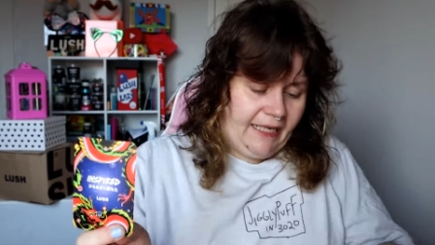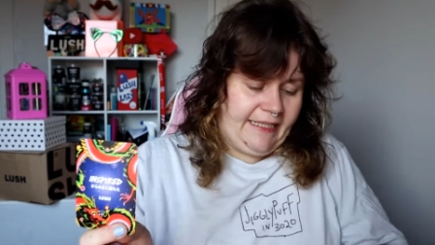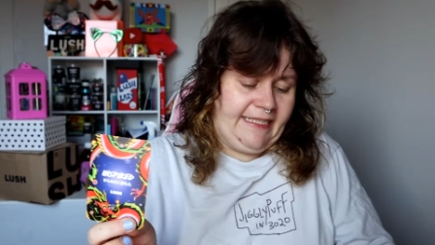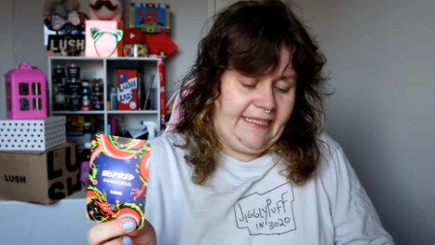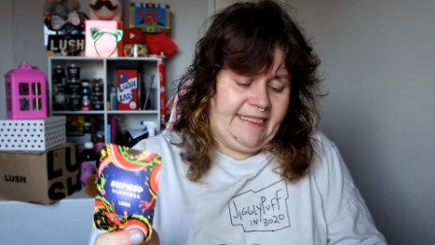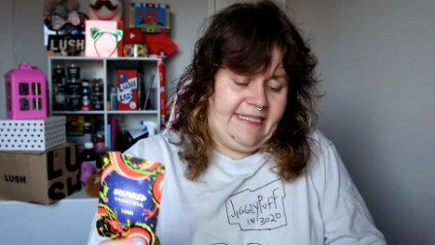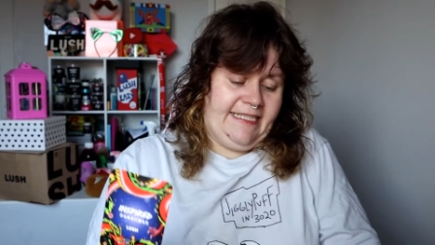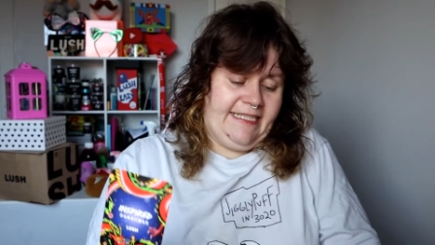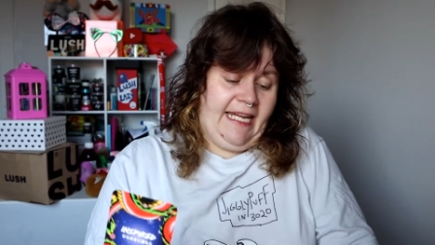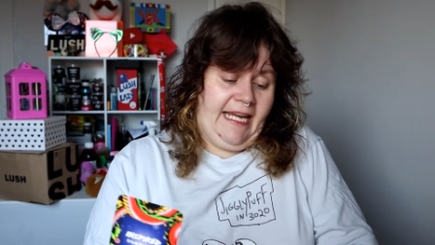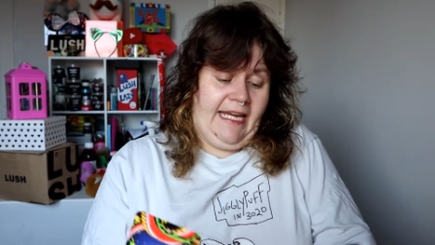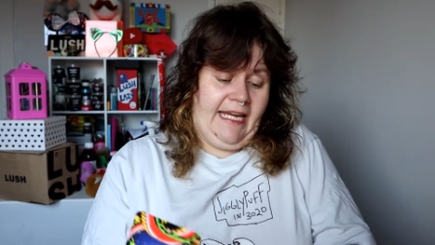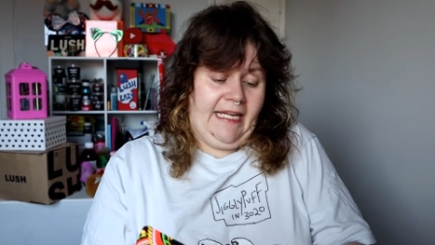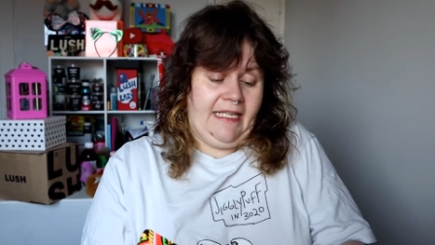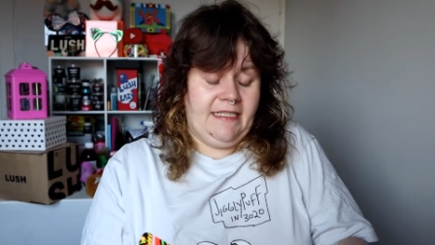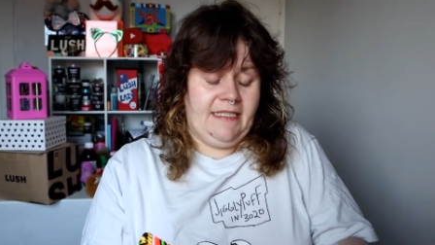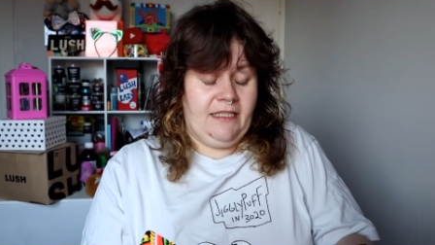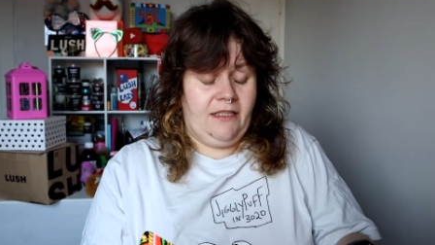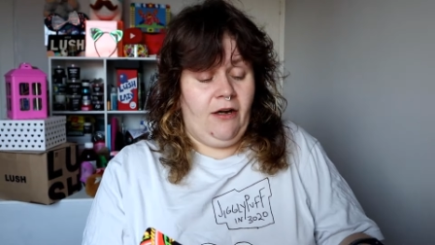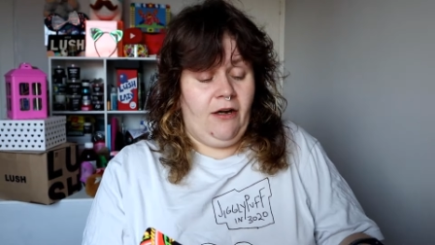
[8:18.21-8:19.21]
and it
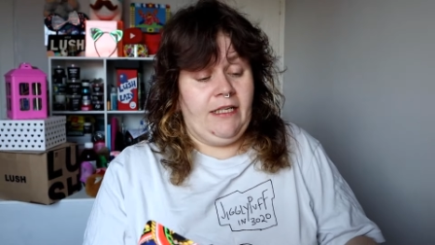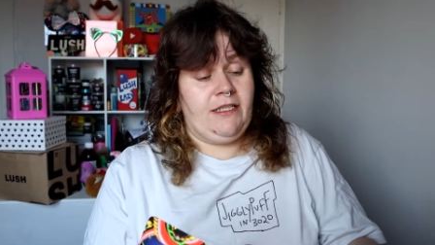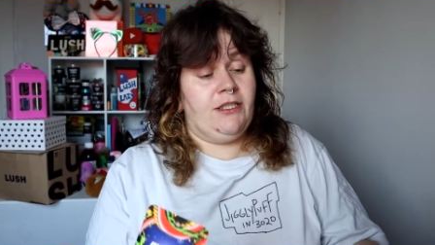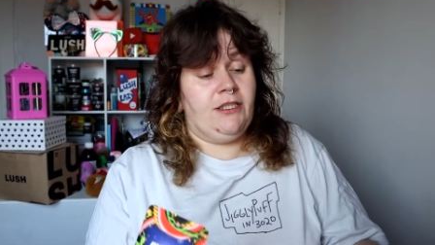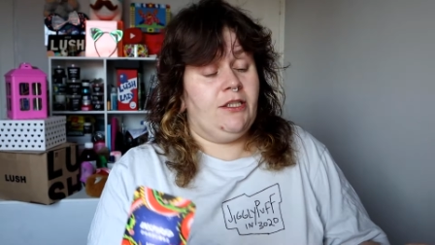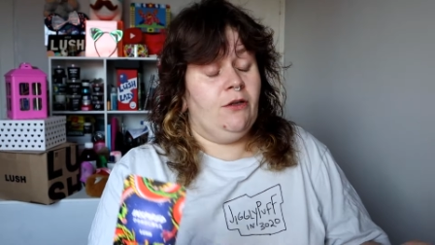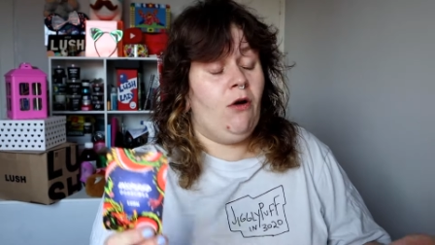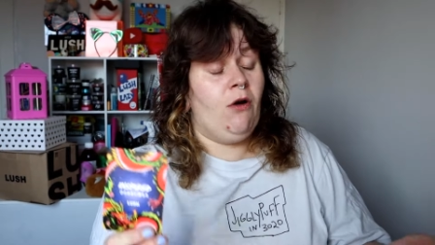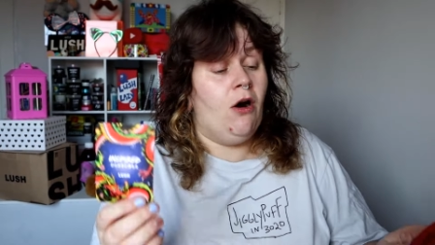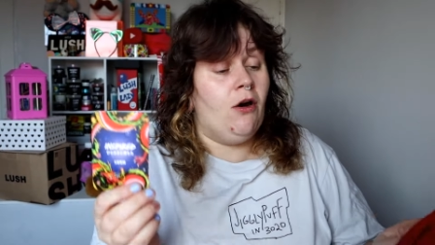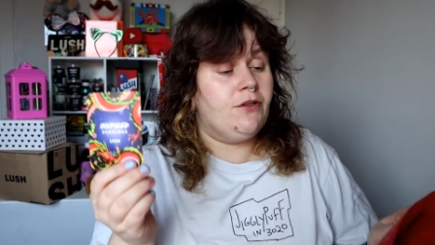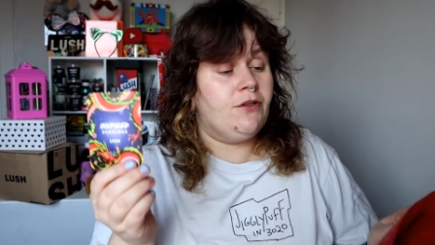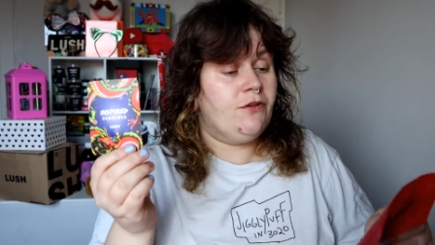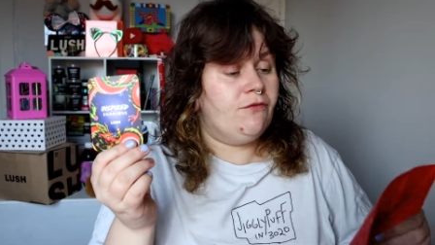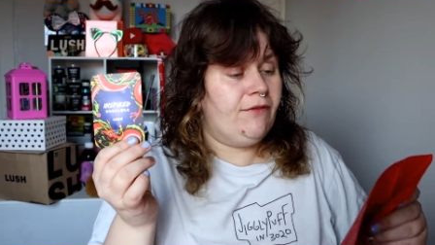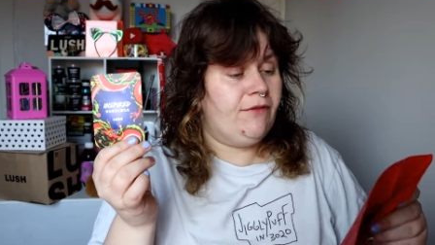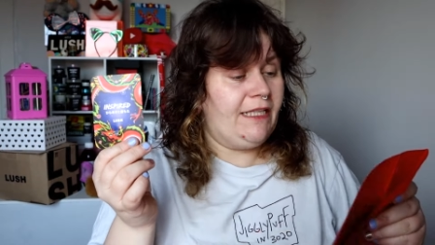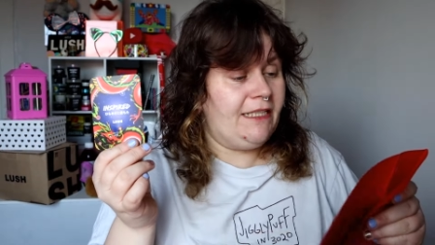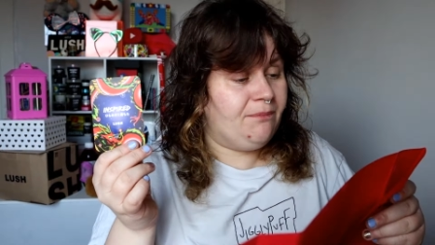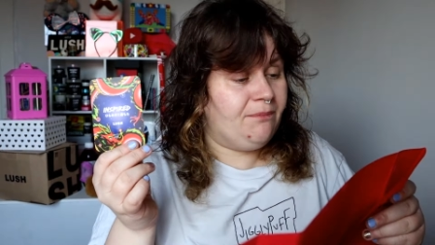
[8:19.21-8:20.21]
says, "Guys, so hard
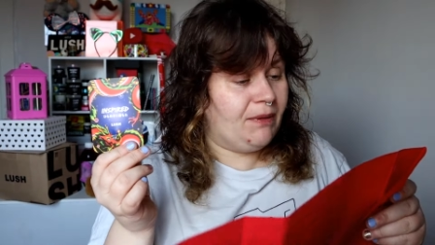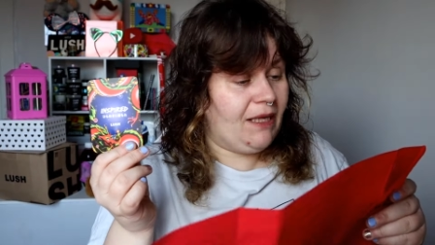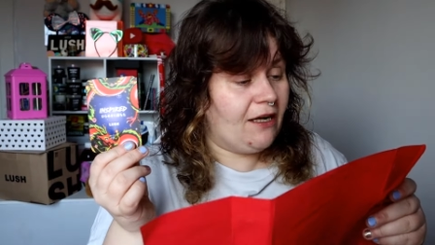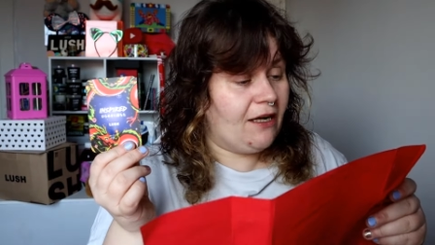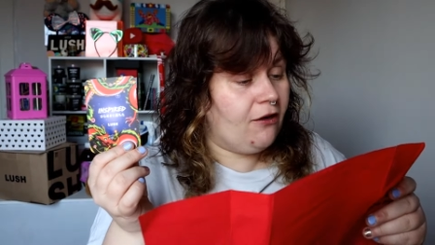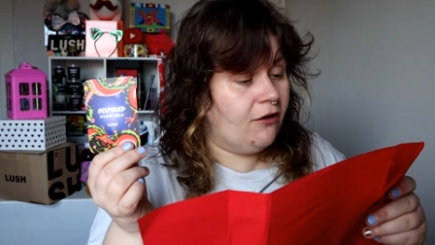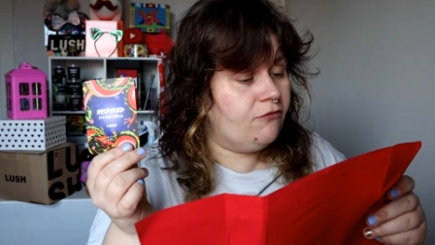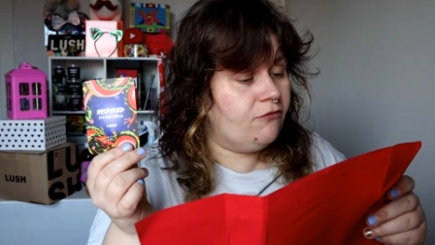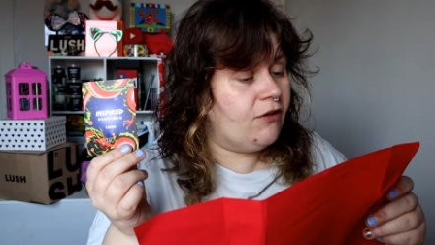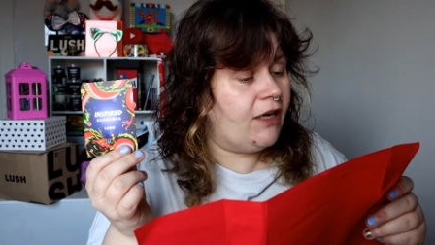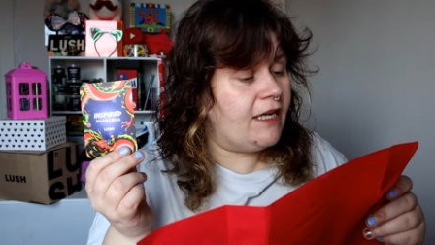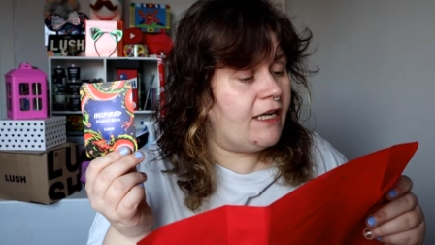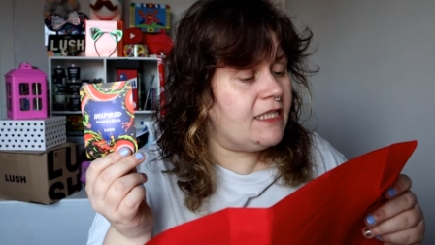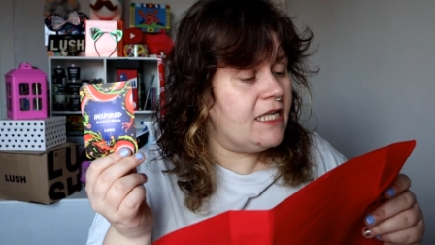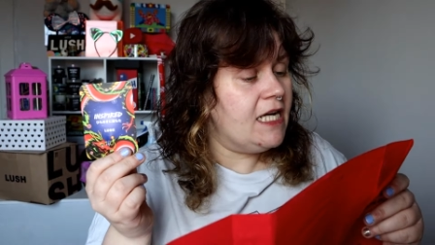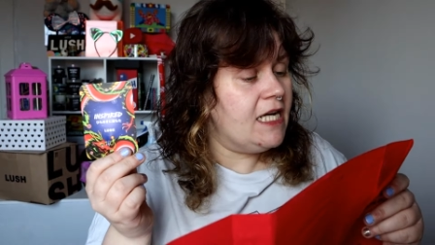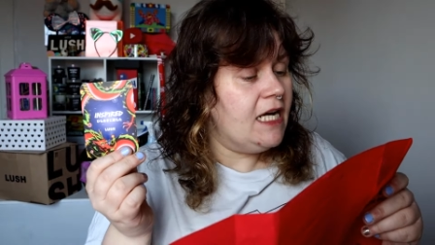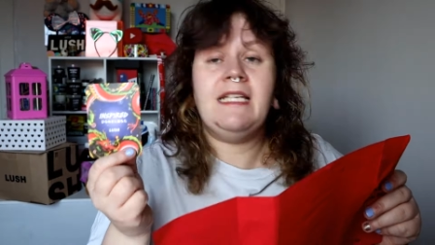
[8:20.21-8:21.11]
to read, black on red.